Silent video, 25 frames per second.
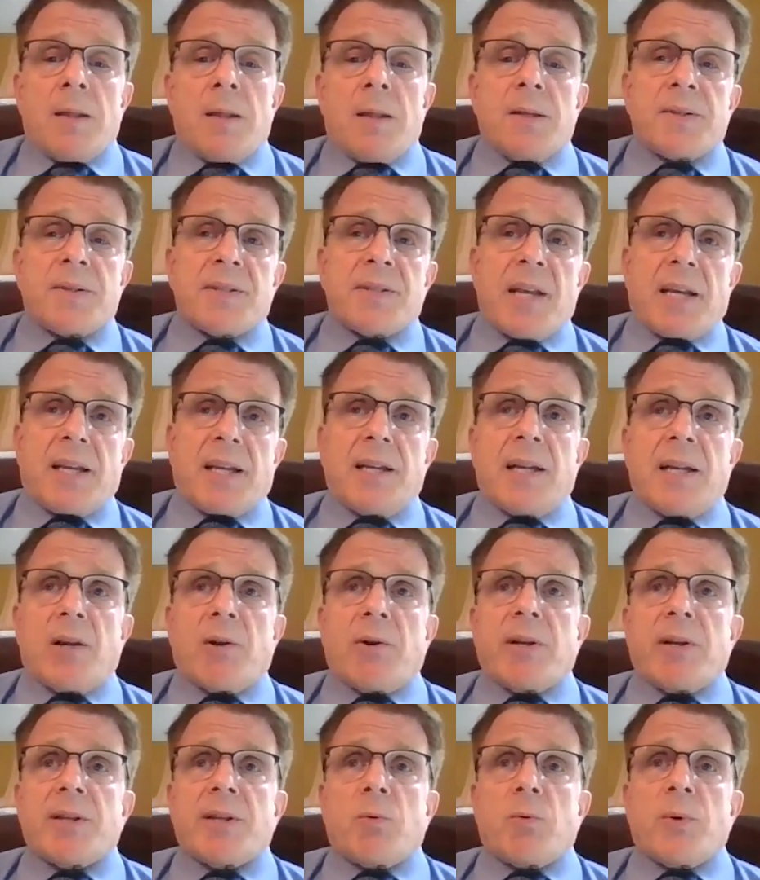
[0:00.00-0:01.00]
The second
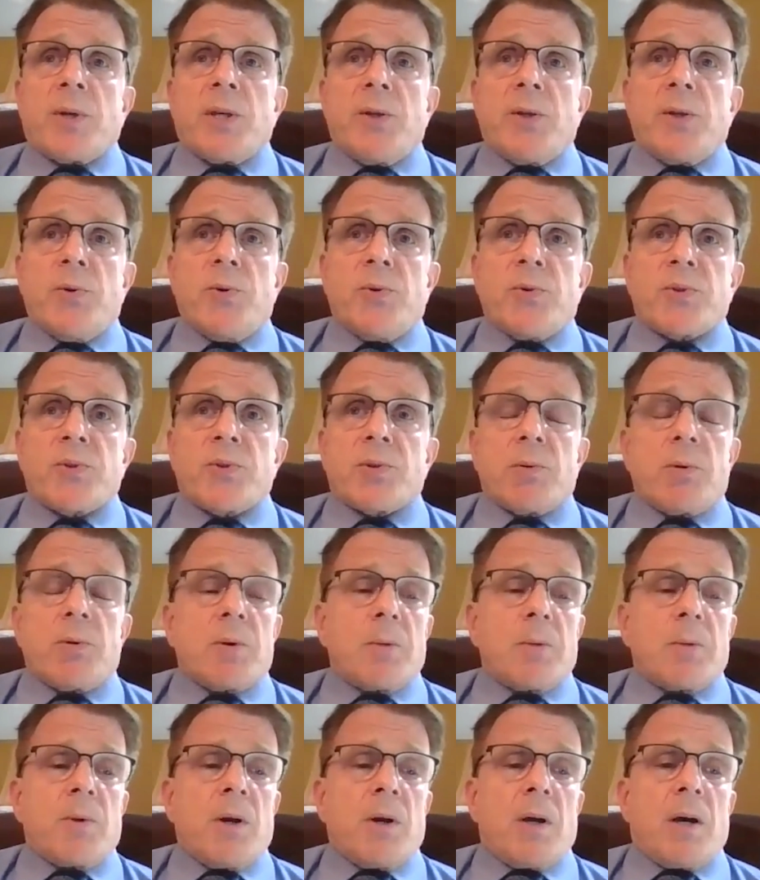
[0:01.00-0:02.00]
area that we use
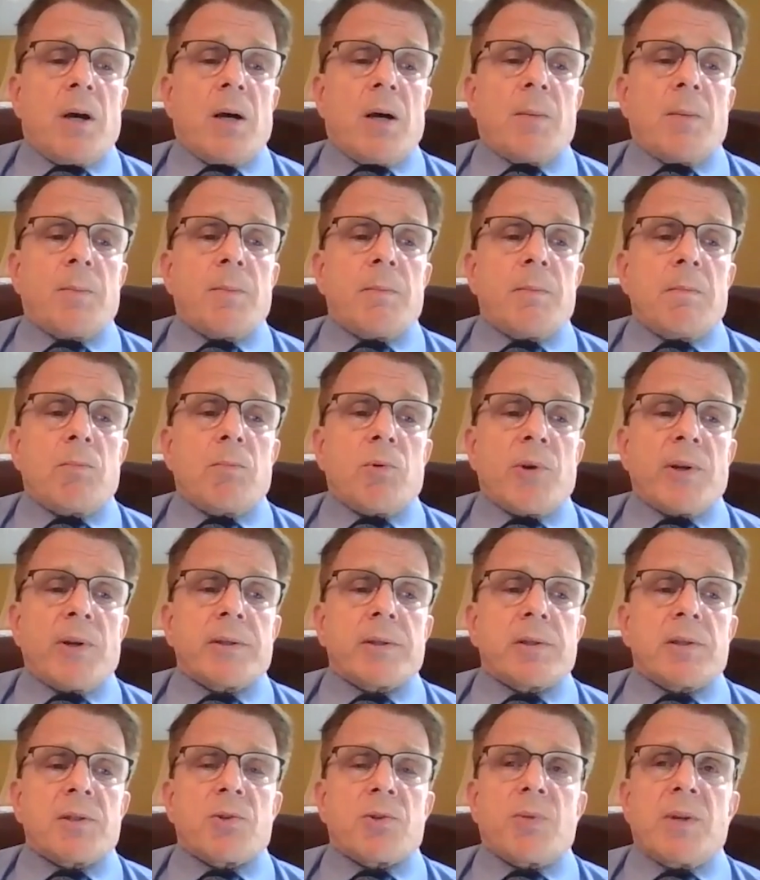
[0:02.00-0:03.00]

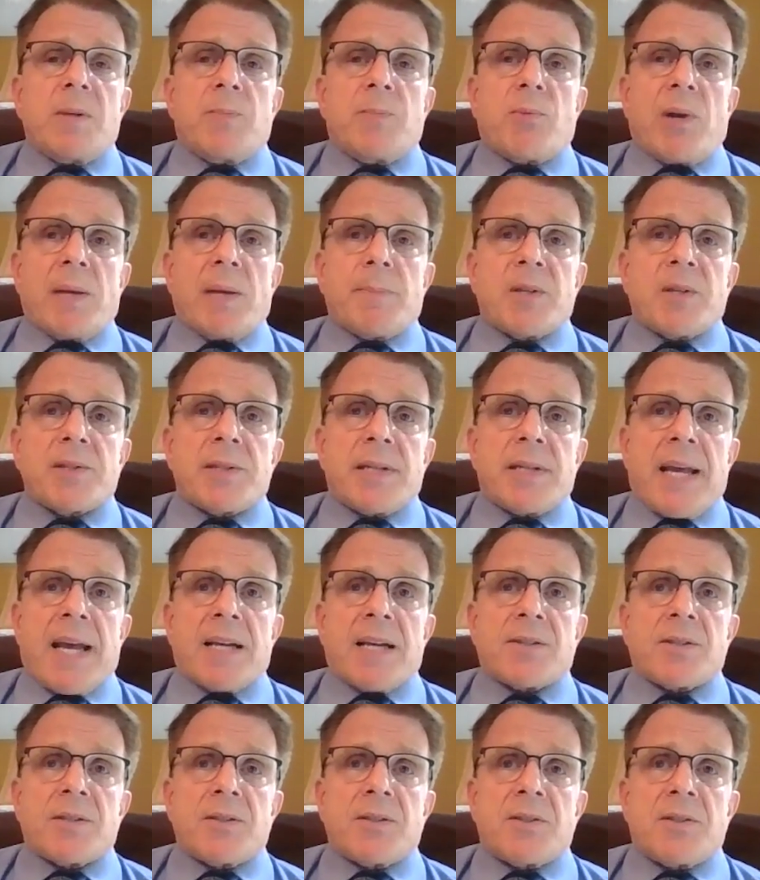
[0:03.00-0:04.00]
to treat brain
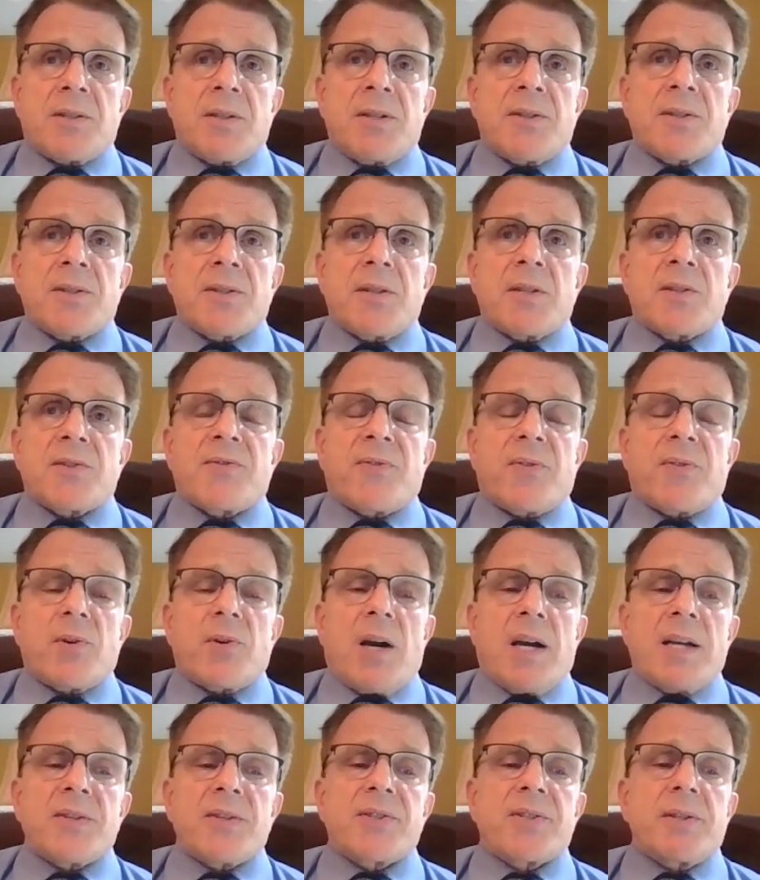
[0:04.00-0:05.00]
metastases is
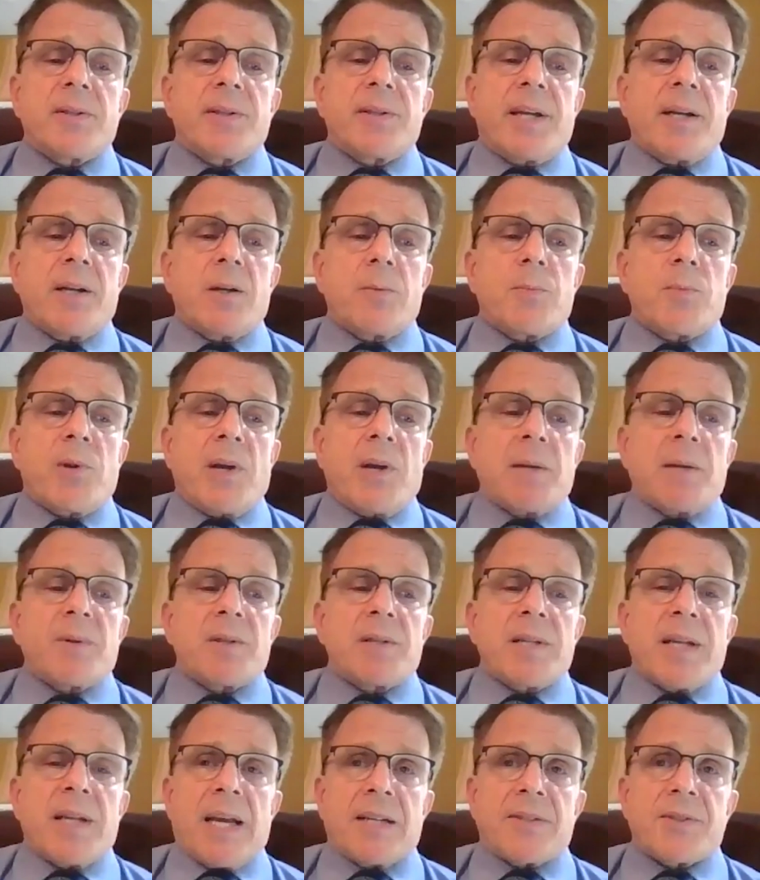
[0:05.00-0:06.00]
for isolated brain
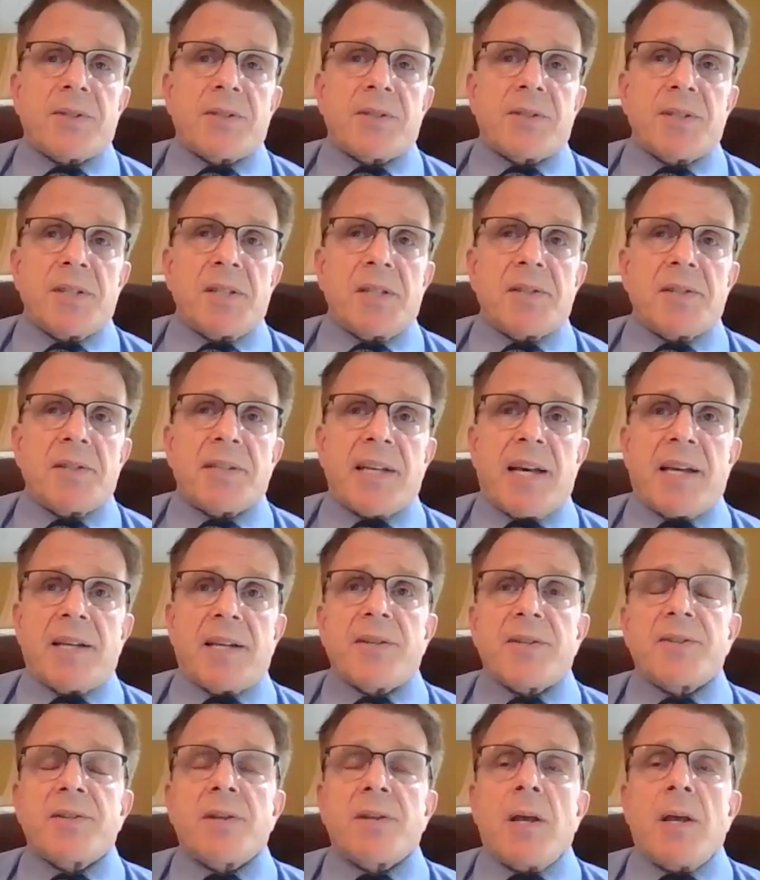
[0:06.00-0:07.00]
metastases. That
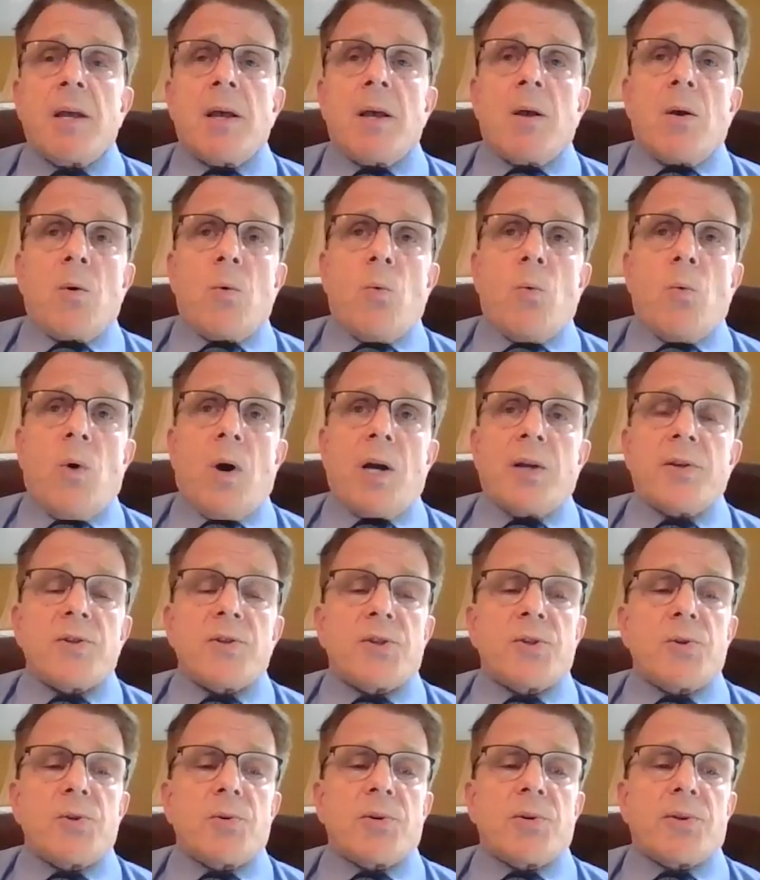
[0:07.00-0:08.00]
is 1,
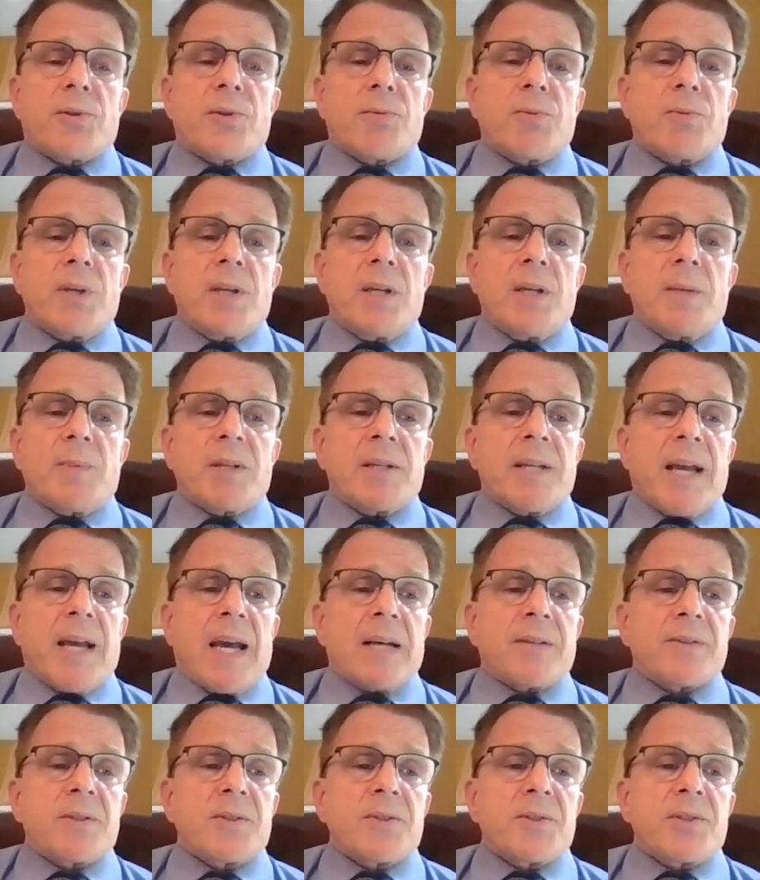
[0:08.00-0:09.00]
2, or 3
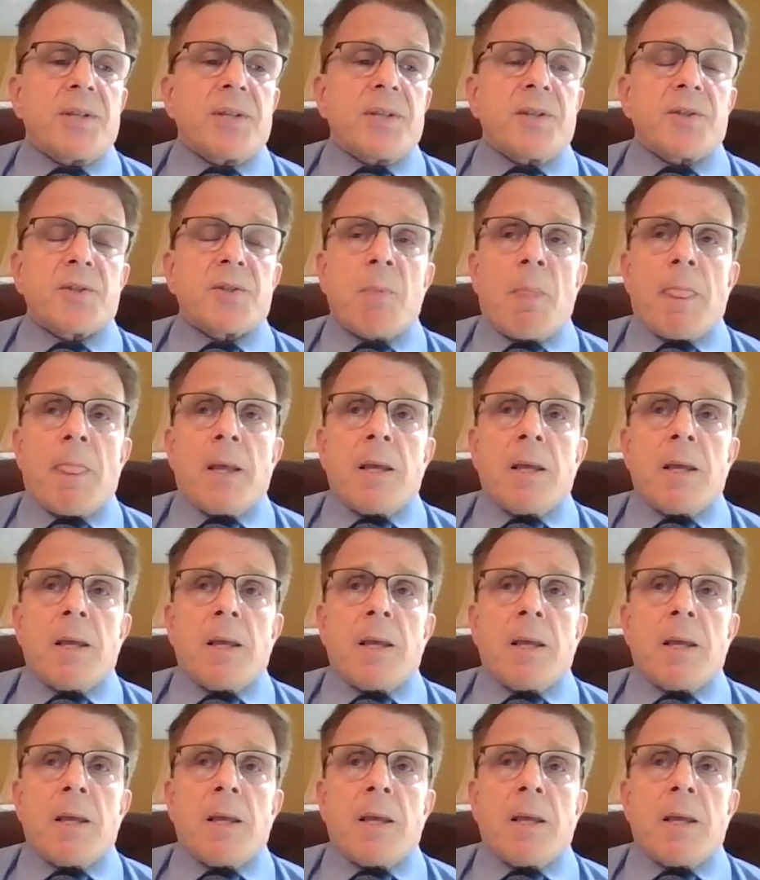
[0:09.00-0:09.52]
metastases.